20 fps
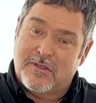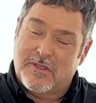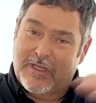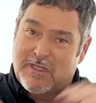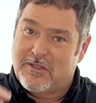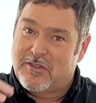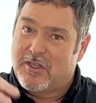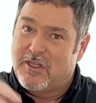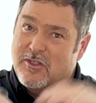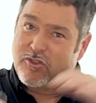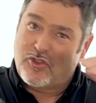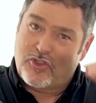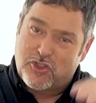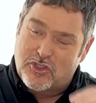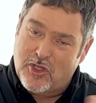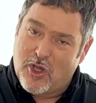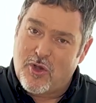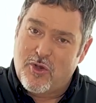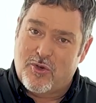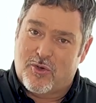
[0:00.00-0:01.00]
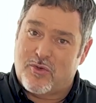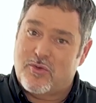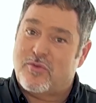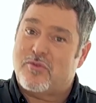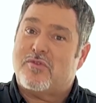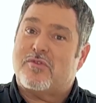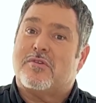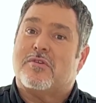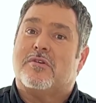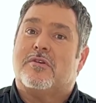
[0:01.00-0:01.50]
It, it
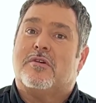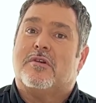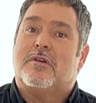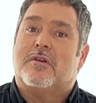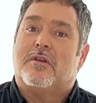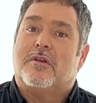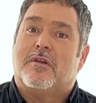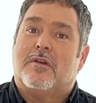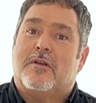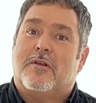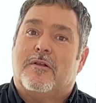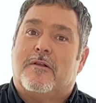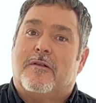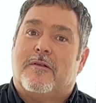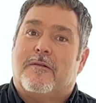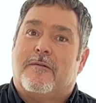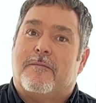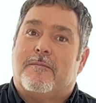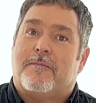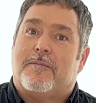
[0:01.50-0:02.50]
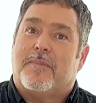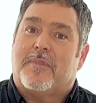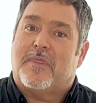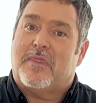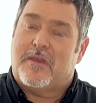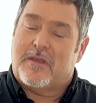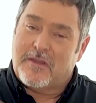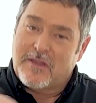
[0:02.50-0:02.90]
shows the